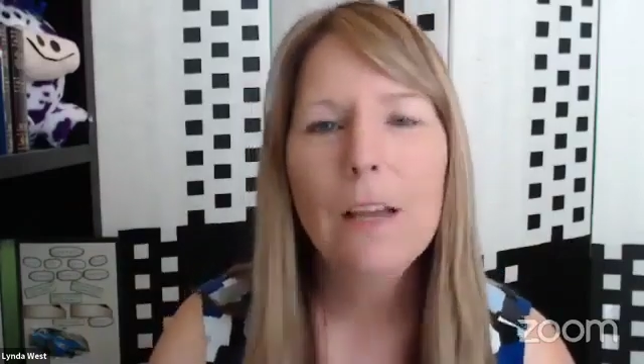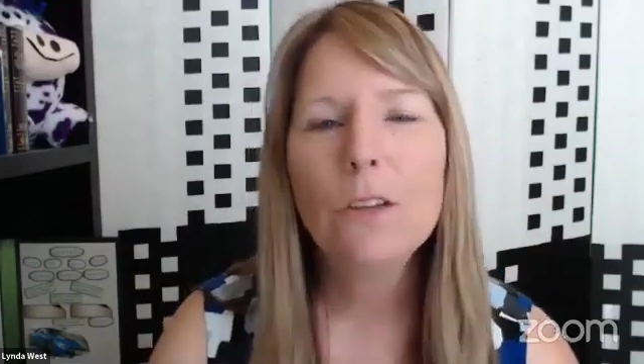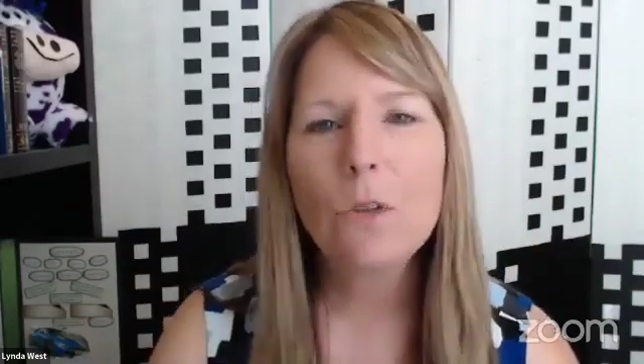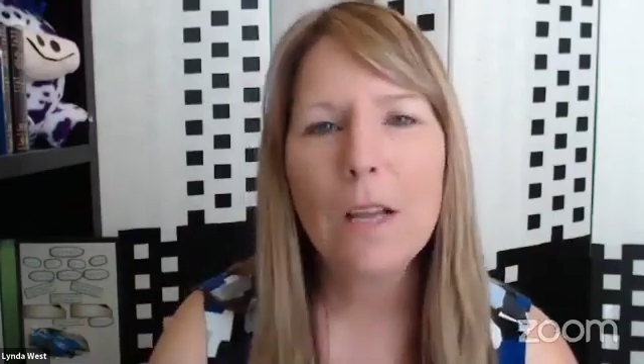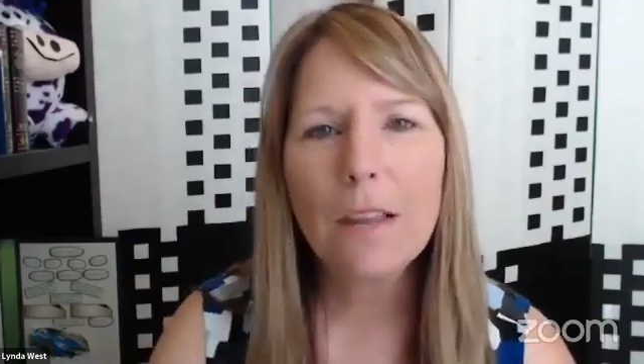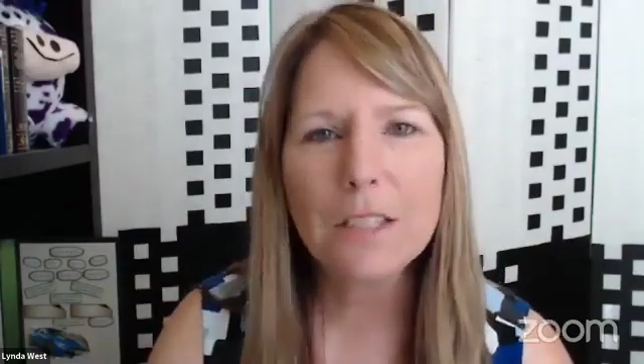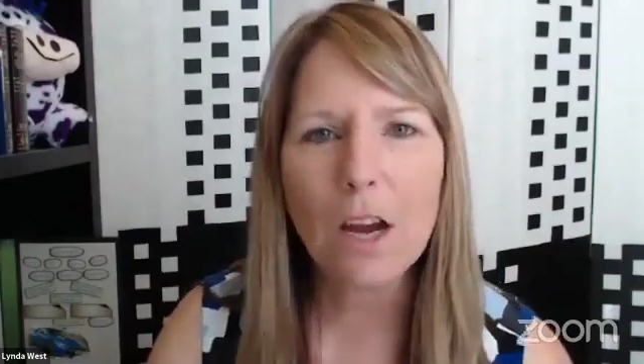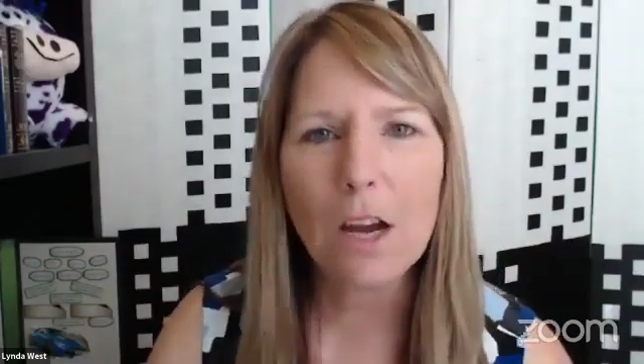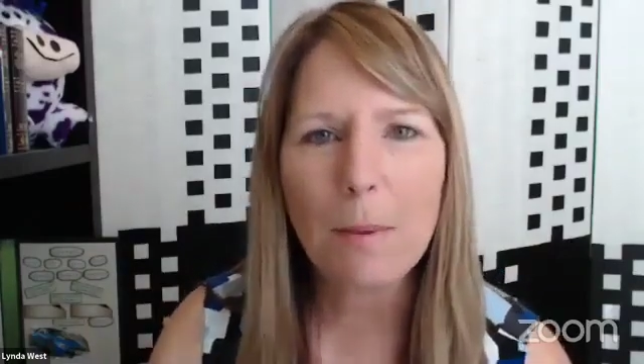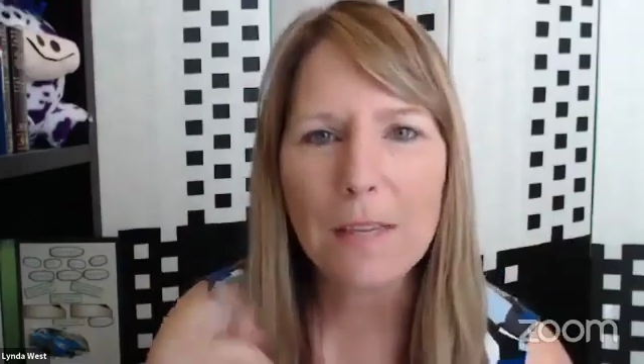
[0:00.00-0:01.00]
So I love to
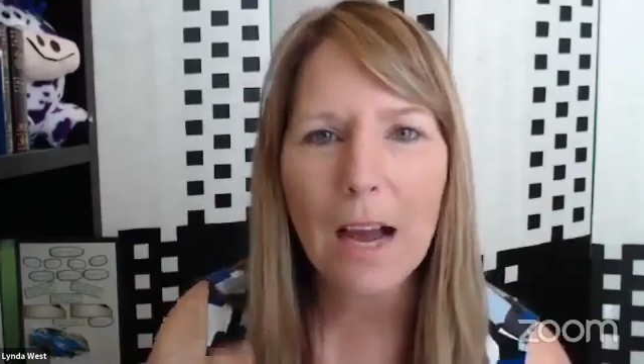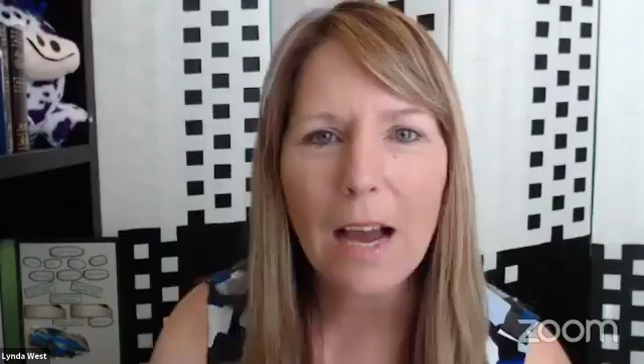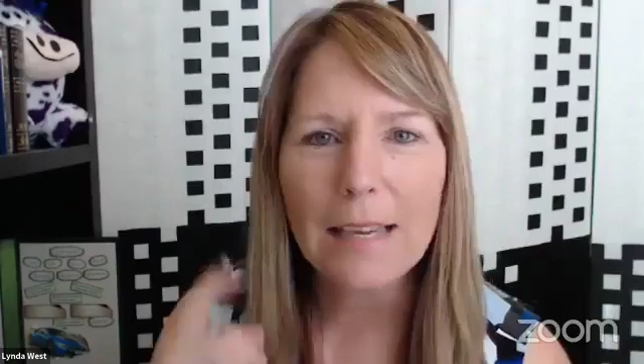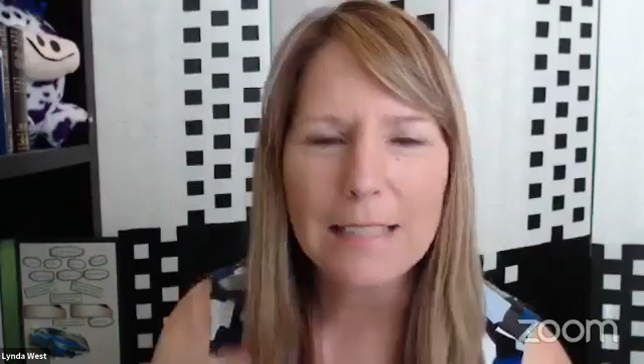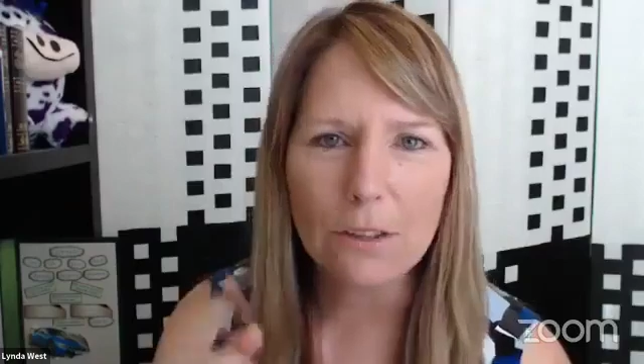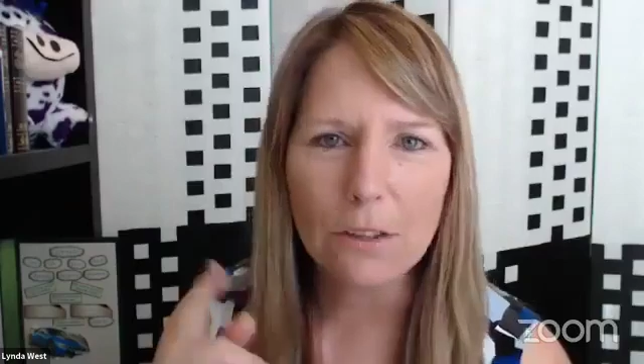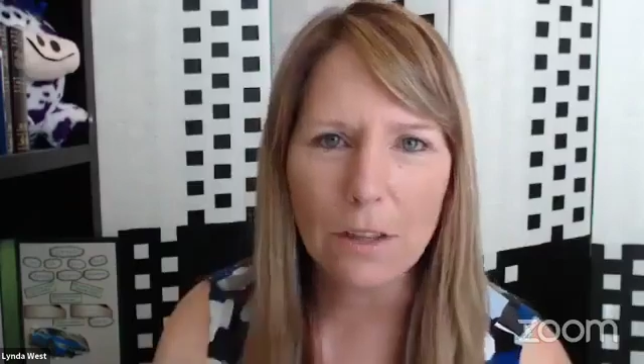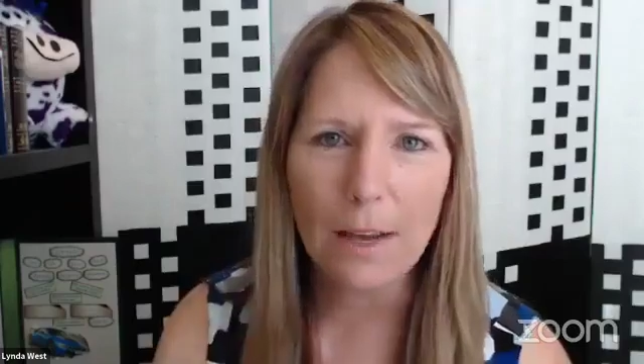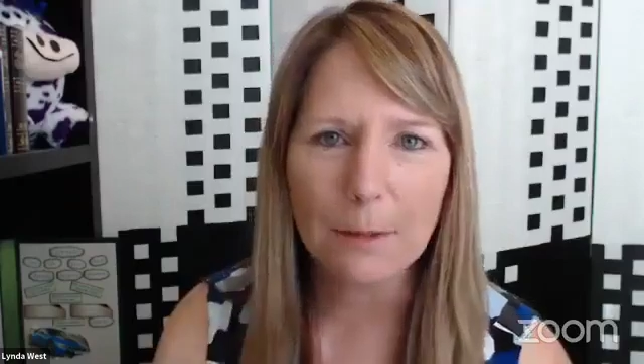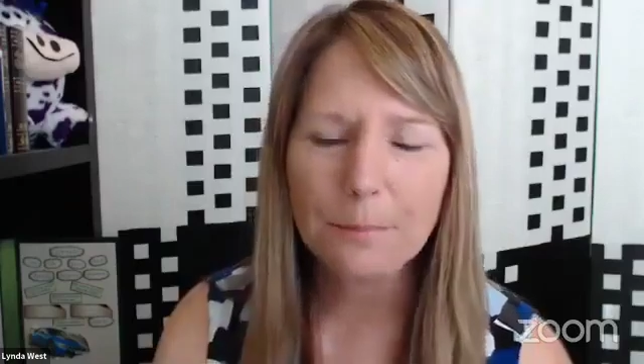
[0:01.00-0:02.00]
talk about the ideal
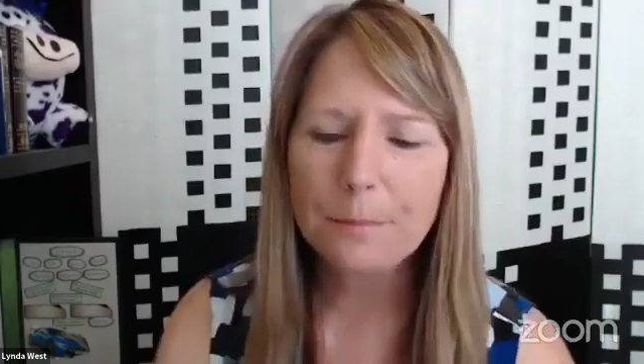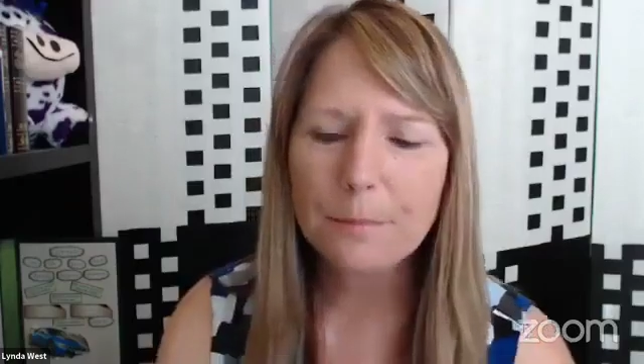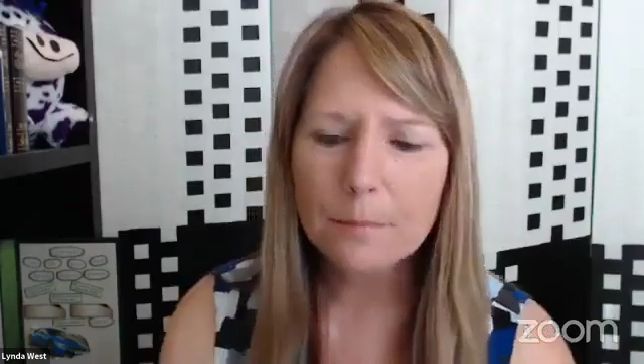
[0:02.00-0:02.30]
client.